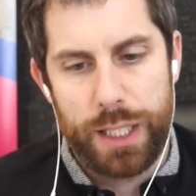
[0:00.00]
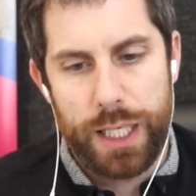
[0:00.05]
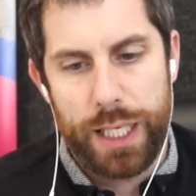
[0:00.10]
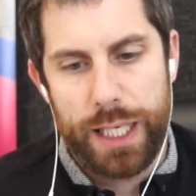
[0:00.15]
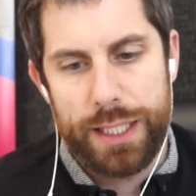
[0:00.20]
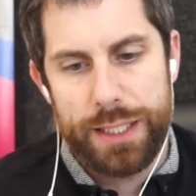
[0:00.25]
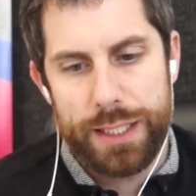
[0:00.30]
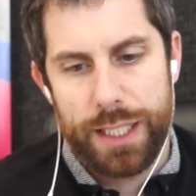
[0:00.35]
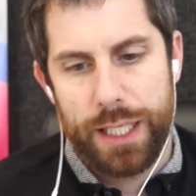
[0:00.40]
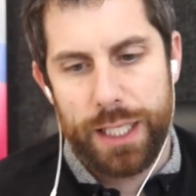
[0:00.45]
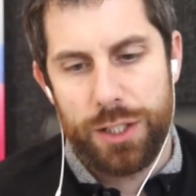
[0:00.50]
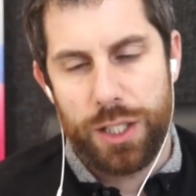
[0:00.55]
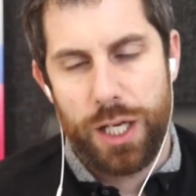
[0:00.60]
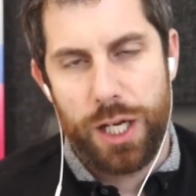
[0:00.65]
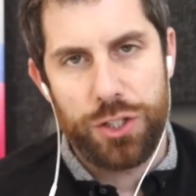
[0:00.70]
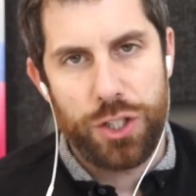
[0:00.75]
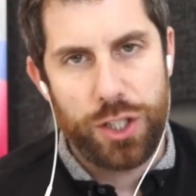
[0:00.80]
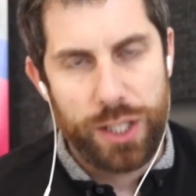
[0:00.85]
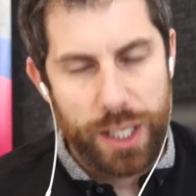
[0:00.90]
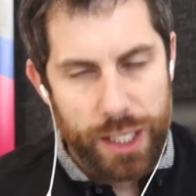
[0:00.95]

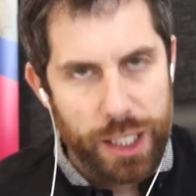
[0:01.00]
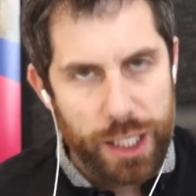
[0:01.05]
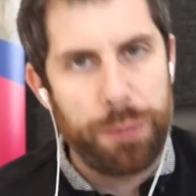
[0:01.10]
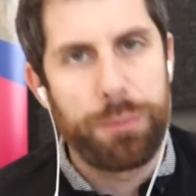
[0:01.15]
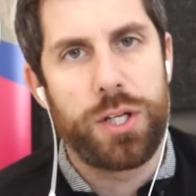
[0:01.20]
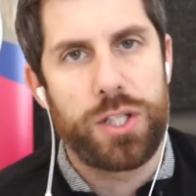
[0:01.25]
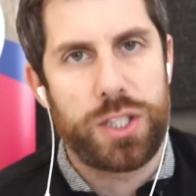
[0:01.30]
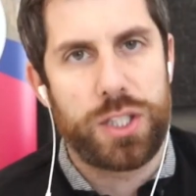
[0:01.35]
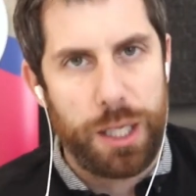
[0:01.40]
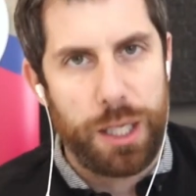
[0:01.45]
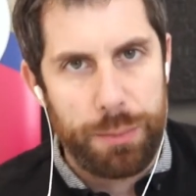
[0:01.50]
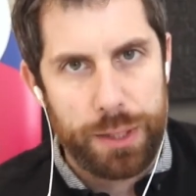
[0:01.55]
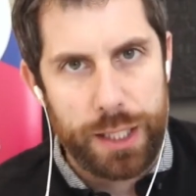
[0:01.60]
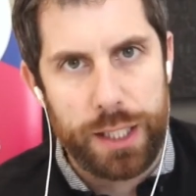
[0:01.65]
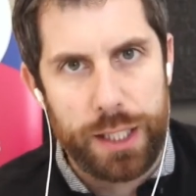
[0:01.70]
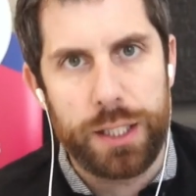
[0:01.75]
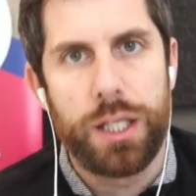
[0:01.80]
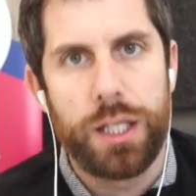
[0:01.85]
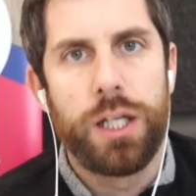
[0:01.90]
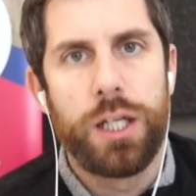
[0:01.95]
and your income that's coming
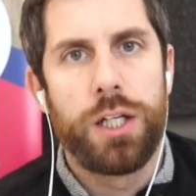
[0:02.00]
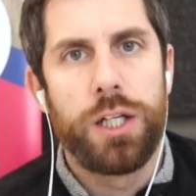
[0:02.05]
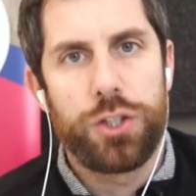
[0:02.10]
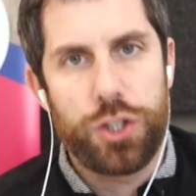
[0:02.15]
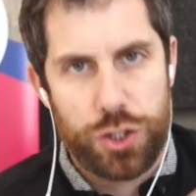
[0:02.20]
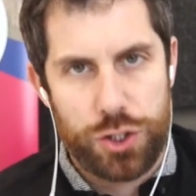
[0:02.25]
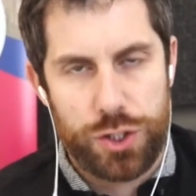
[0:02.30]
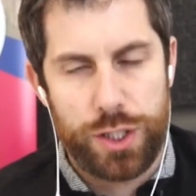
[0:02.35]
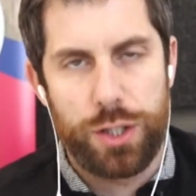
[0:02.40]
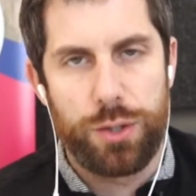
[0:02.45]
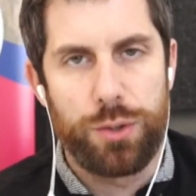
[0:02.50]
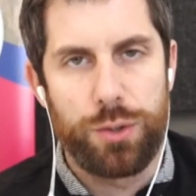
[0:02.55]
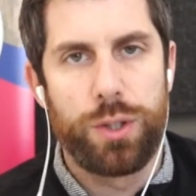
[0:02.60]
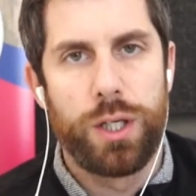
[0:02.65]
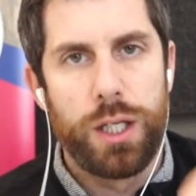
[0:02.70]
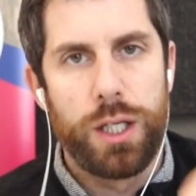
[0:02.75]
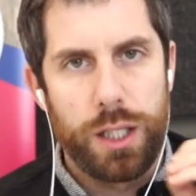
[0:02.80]
in just now.